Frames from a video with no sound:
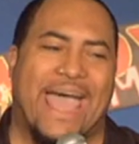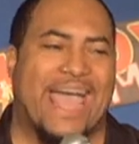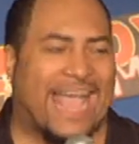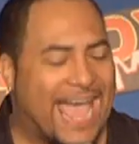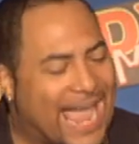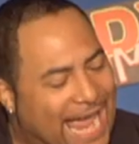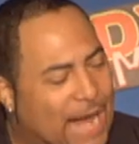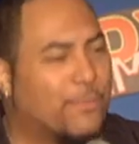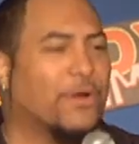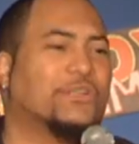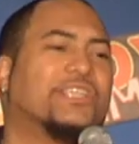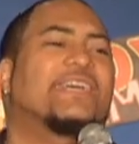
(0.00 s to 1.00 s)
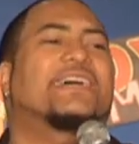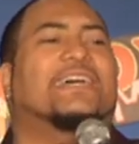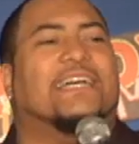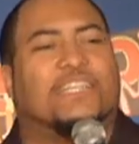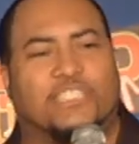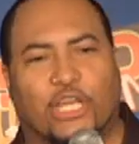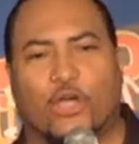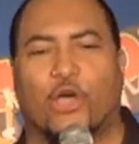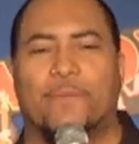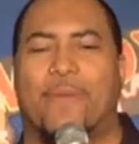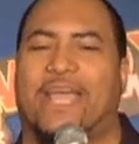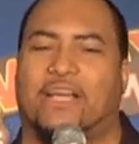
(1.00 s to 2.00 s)
bag of hammers. She
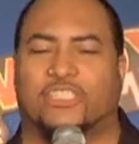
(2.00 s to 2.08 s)
couldn't make